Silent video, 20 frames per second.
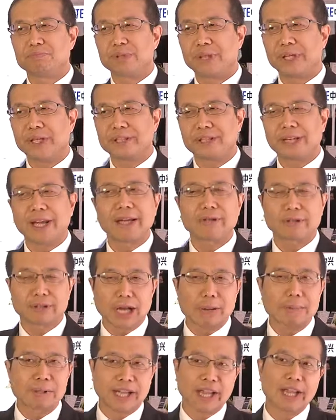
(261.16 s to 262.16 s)
It's kind of
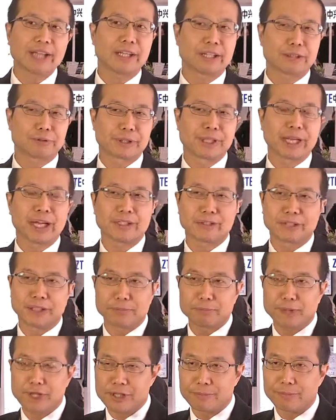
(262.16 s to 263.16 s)
complicated regarding the
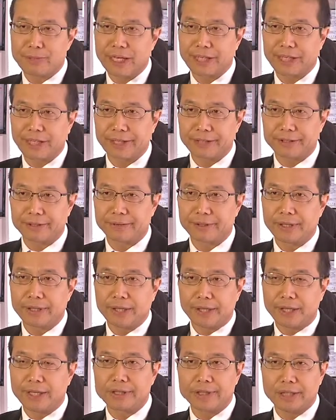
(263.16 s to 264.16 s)
emerging market.
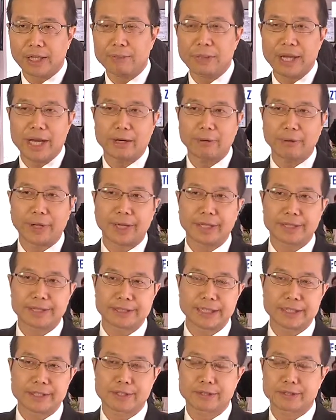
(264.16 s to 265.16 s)
In some areas,
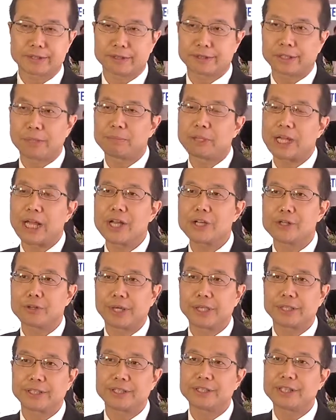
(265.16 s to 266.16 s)
such as some
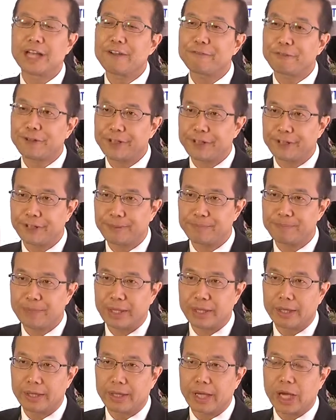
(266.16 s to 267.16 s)
countries in Africa,
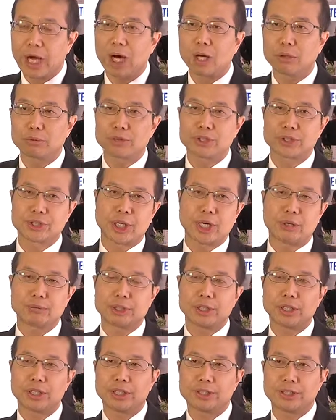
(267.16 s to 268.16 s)
how to
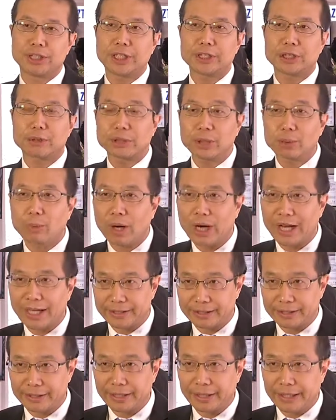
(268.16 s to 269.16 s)
solve the digital
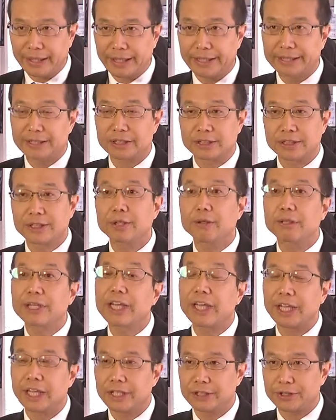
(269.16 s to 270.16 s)
divide is a still
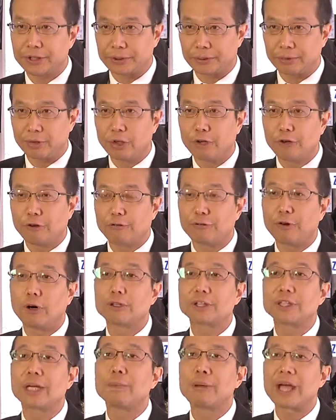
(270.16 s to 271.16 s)
key issue
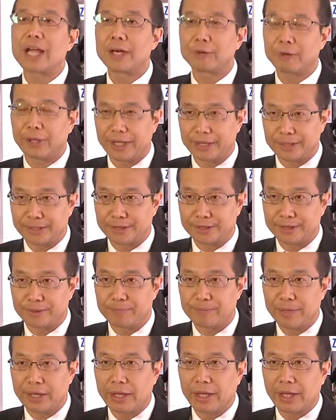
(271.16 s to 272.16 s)
for some areas.
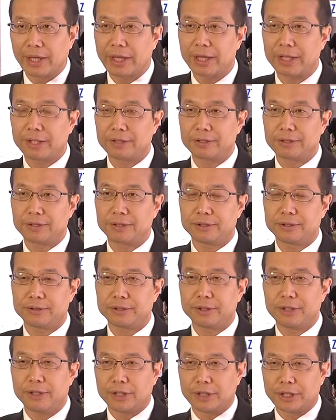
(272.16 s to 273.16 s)

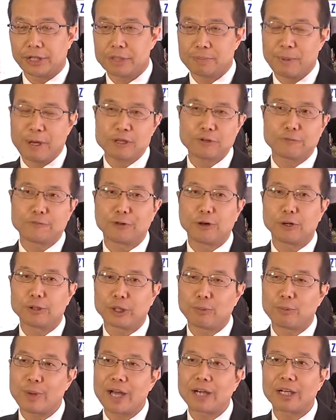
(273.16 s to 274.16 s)
And especially for
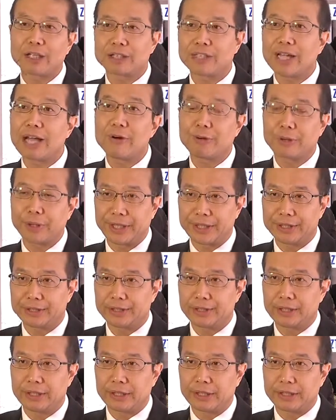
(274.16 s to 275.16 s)
the wireless coverage,
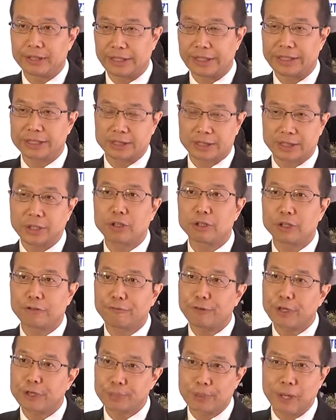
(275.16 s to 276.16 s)
it's still the
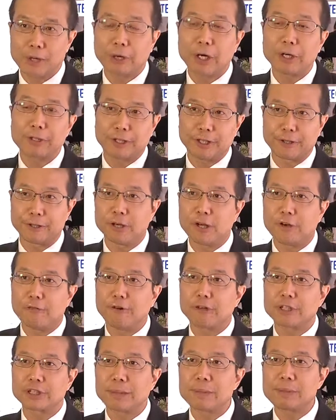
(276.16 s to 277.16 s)
first priority
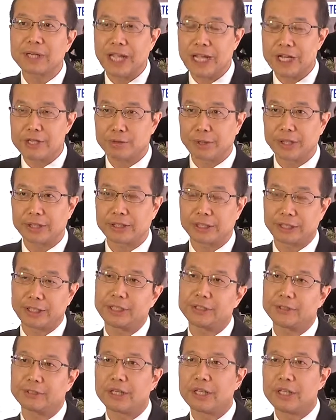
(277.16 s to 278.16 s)
for some countries
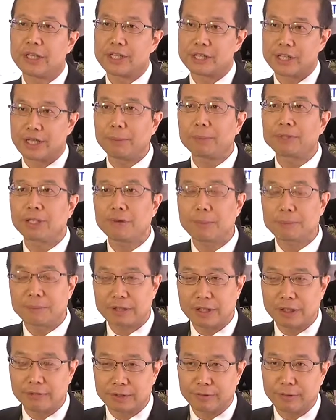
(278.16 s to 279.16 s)
in some
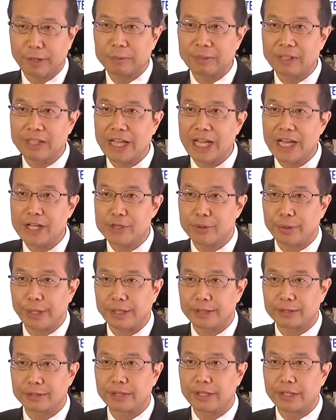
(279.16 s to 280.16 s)
developing
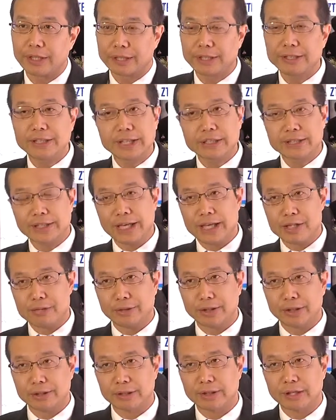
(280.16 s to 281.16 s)
countries. In this
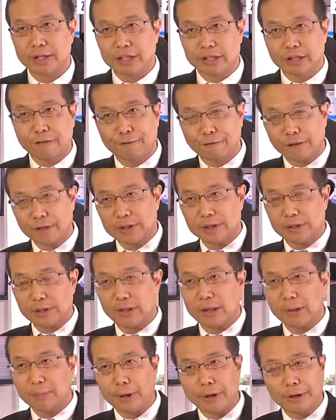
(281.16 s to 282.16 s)
country, the first
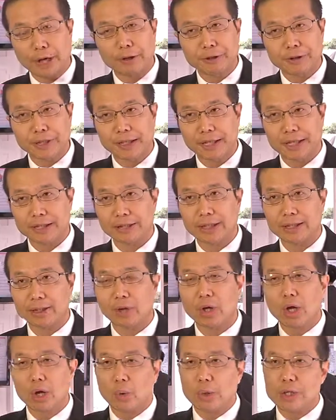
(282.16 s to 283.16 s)
priority is that
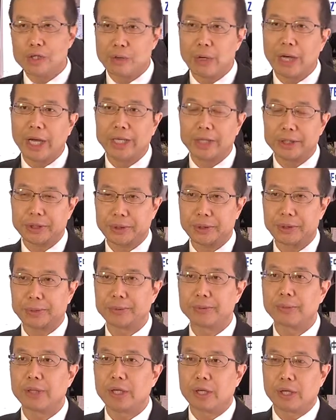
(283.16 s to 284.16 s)
we're trying
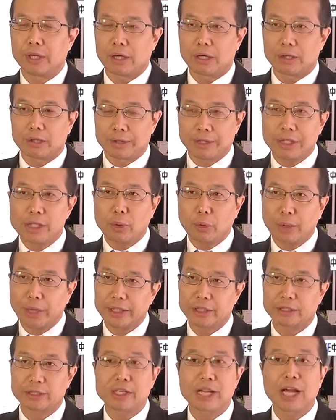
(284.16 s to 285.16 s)
to
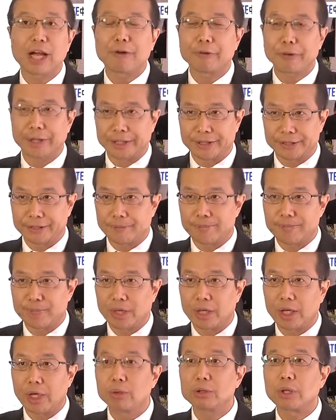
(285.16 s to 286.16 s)
increase the coverage
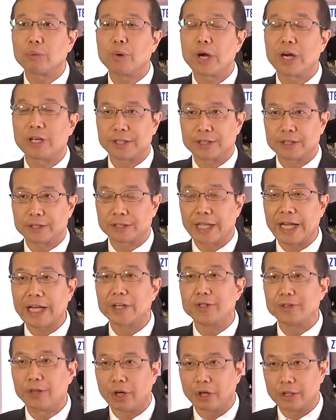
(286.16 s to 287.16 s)
of the wireless
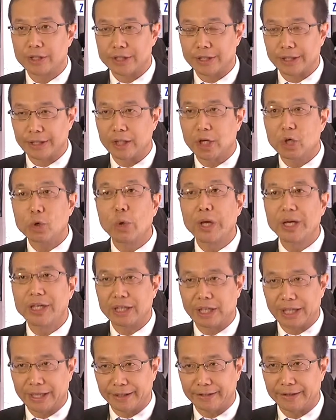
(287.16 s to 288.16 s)
technology
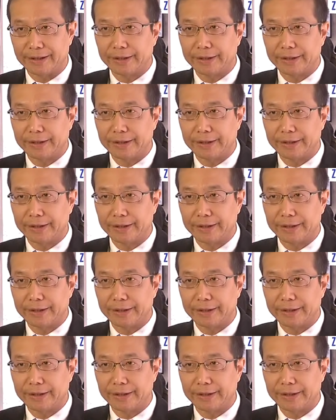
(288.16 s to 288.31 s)
quickly